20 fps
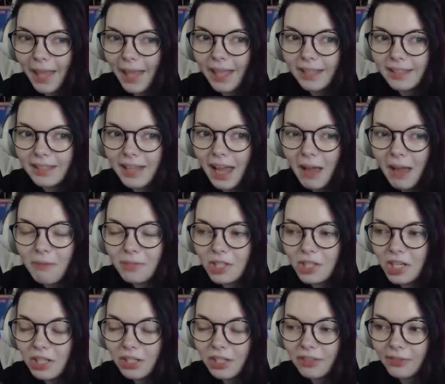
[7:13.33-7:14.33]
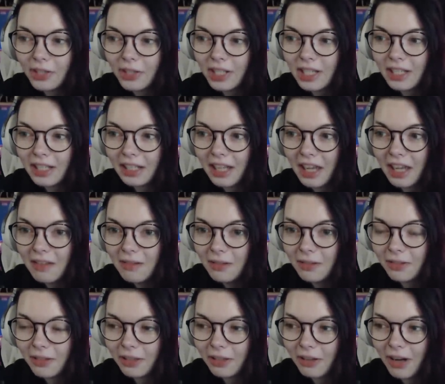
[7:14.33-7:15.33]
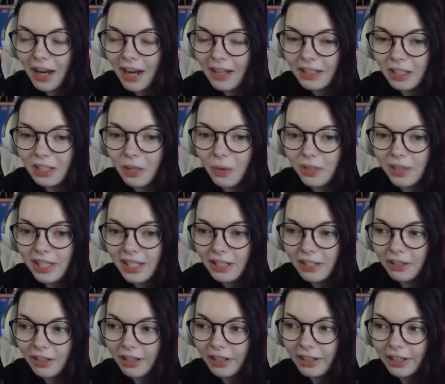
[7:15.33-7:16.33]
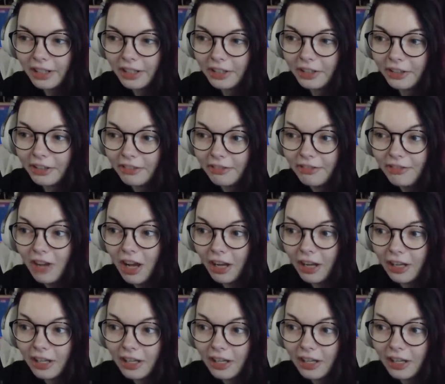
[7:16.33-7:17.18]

Damn, she just fucking killed the Grand Inquisitor. Fuck.